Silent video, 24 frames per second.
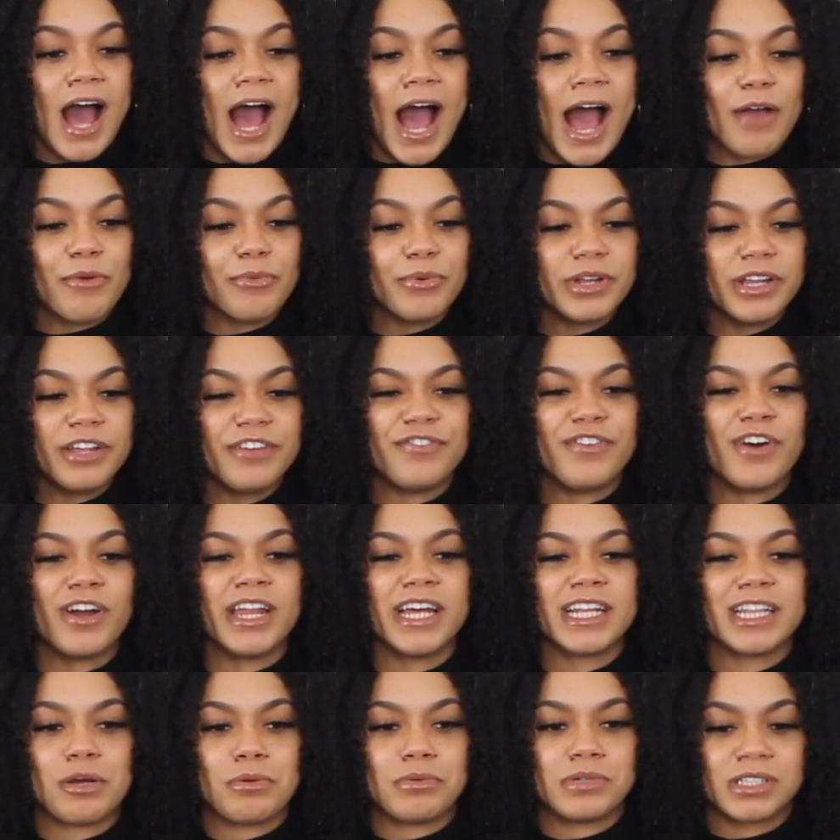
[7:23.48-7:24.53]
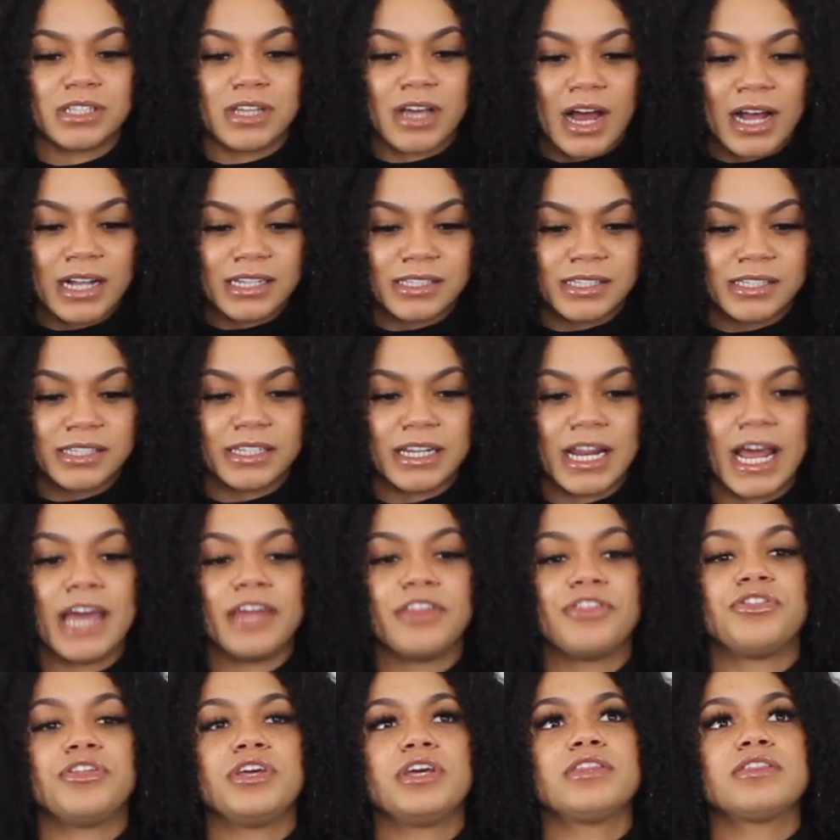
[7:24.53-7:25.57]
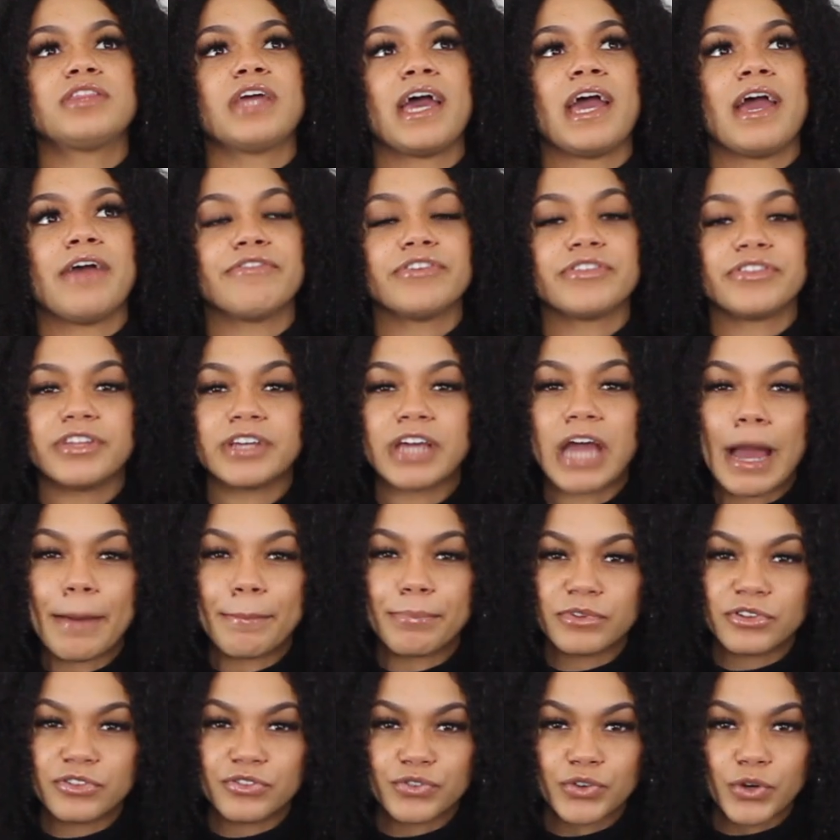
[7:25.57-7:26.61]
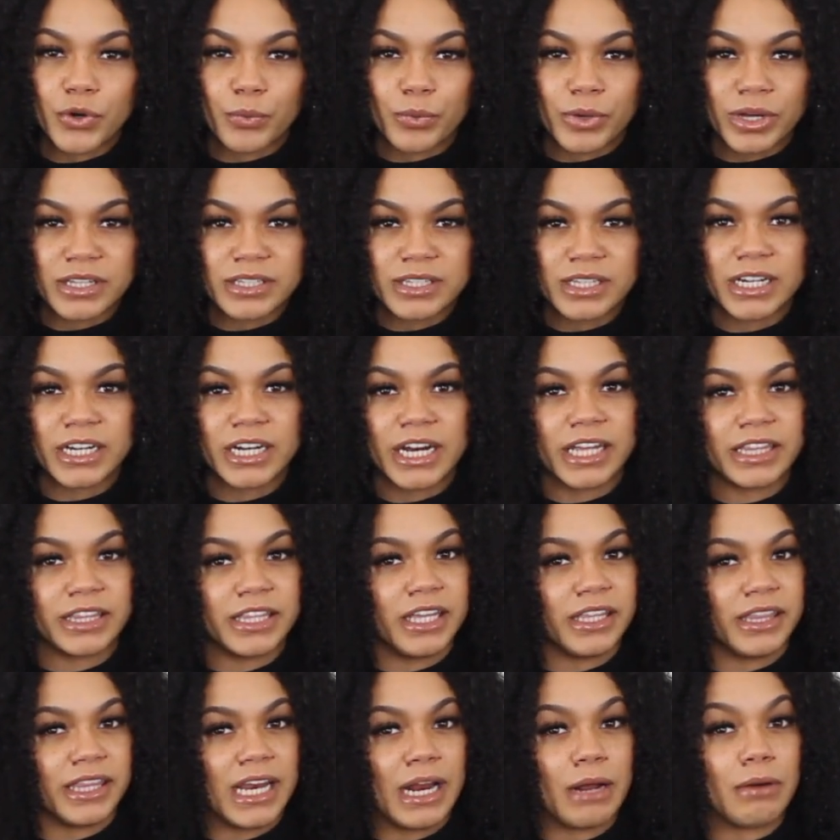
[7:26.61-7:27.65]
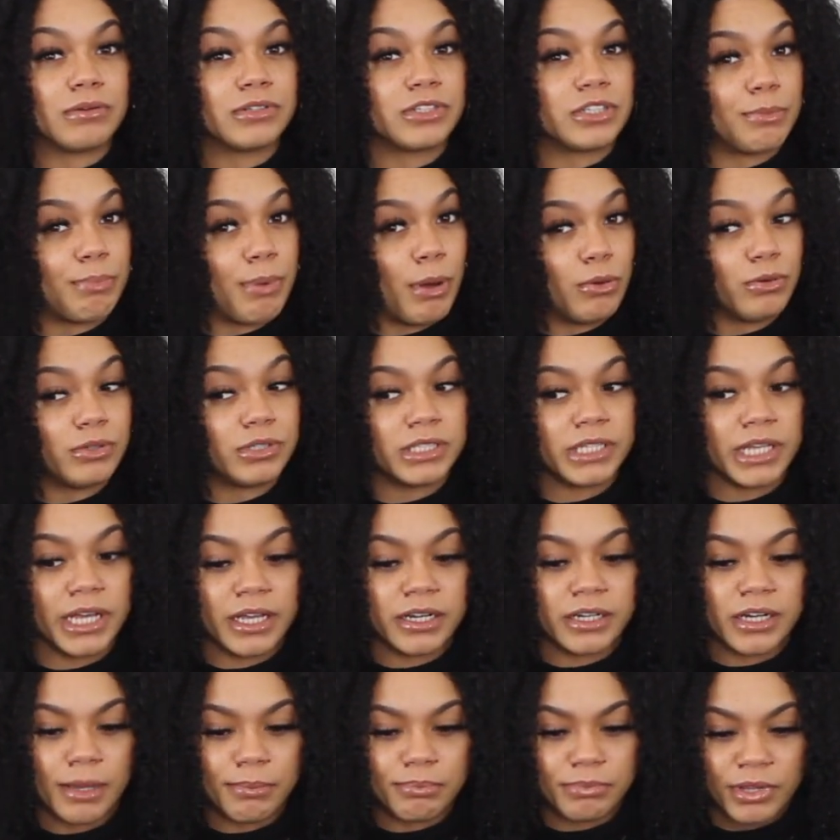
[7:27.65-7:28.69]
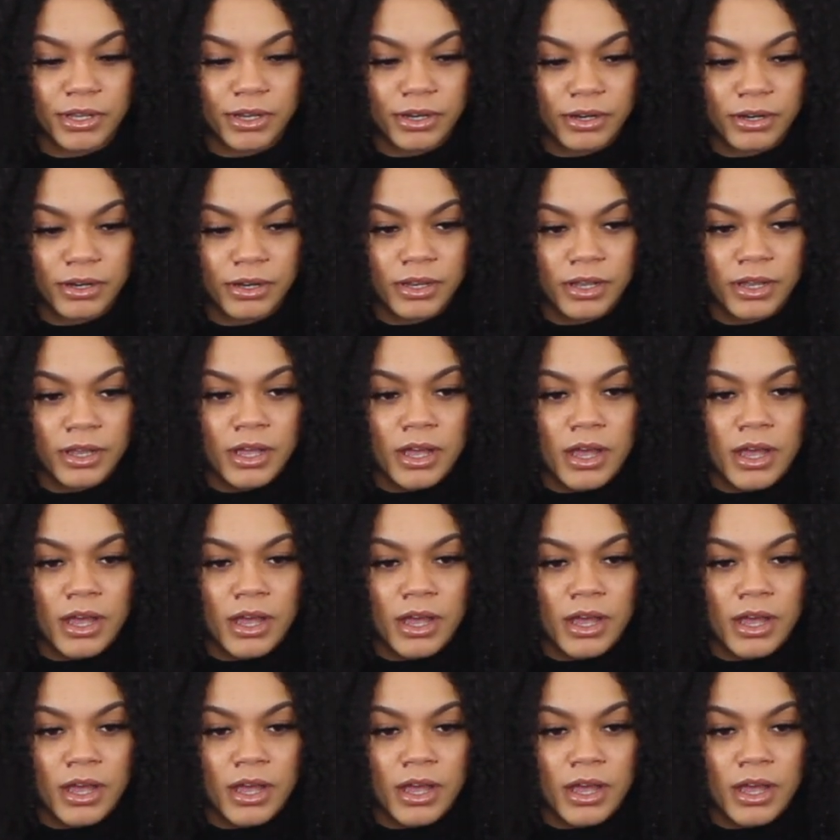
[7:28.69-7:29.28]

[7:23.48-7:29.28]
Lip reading: I really felt like that was God sent. I think that everything happens for a reason, and I think that I was supposed to end up there.